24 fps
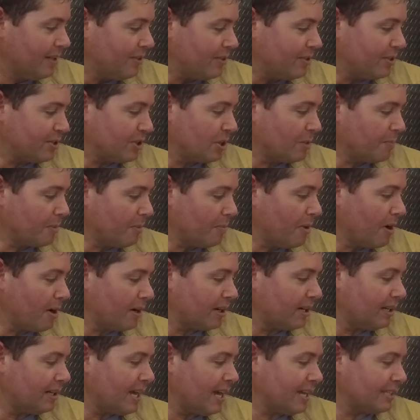The
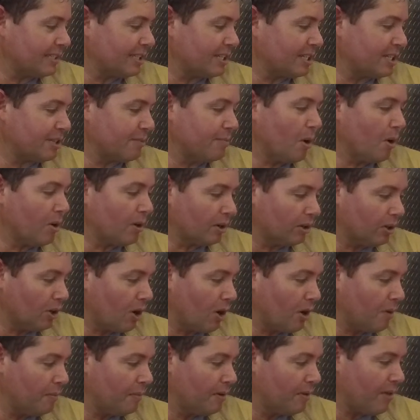supermarket has a smoke
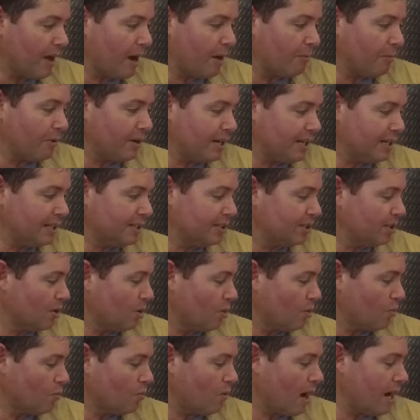alarm that rings
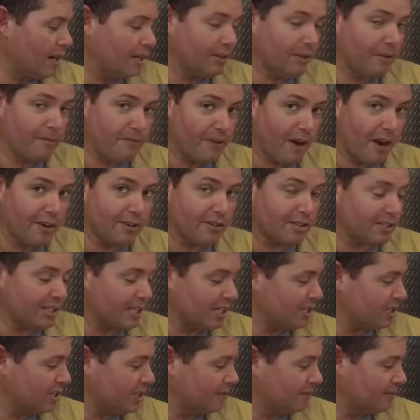right in the fire
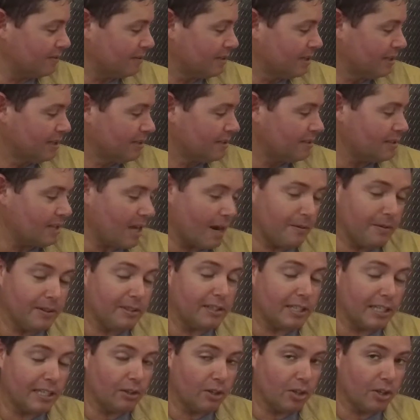station.
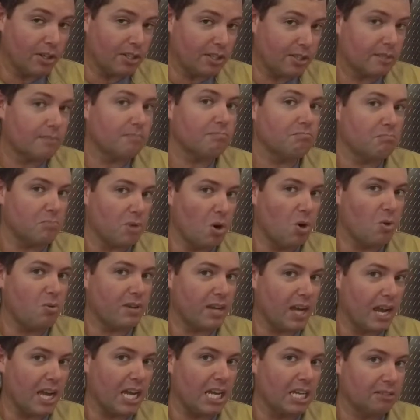Everything looks
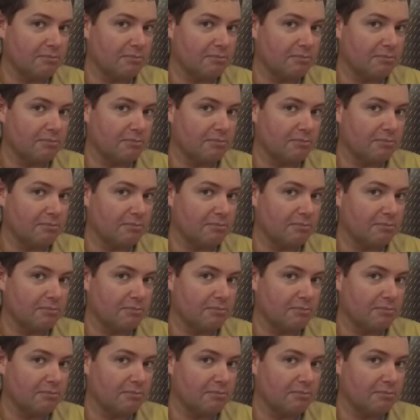okay.